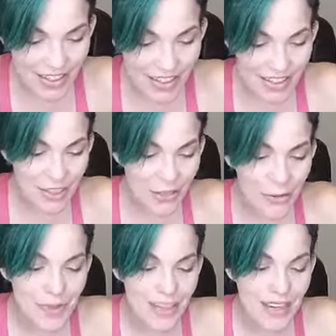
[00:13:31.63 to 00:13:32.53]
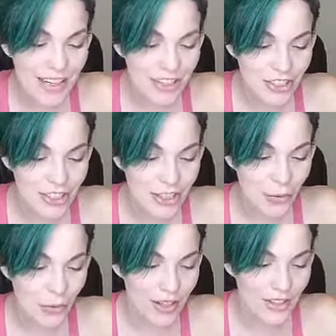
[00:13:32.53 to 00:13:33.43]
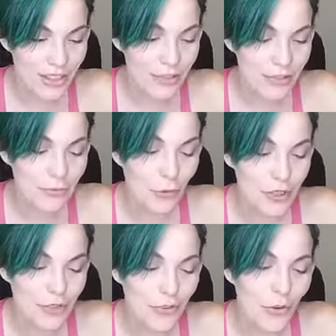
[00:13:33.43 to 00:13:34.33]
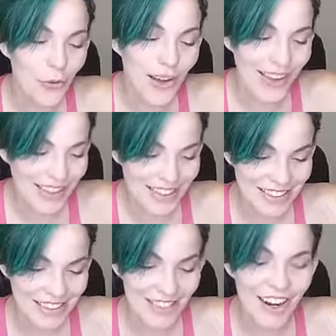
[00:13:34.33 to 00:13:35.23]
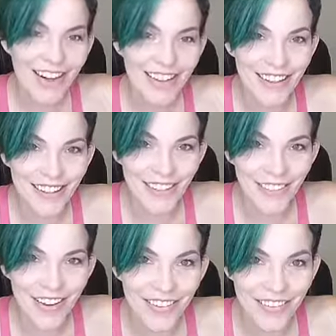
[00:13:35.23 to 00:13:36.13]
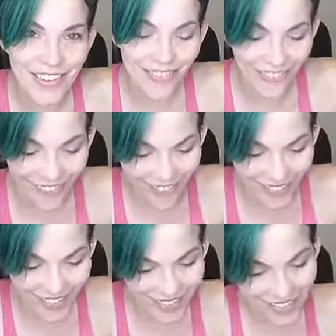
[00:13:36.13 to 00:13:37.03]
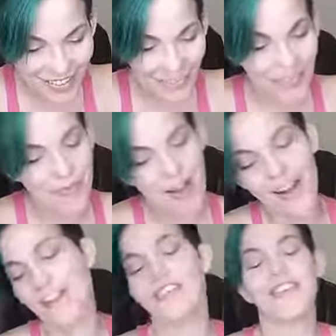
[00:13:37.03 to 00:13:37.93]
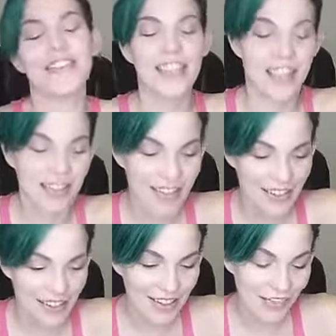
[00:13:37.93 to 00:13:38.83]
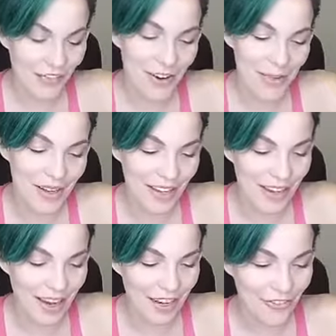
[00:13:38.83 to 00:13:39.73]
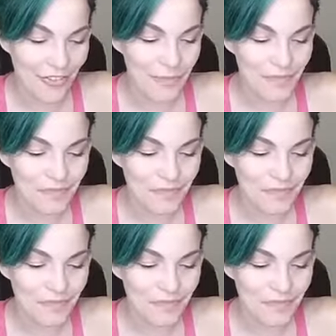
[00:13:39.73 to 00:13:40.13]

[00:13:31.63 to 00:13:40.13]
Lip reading: It is human nature to want to use forceful ways to try to get what we want from others and from life.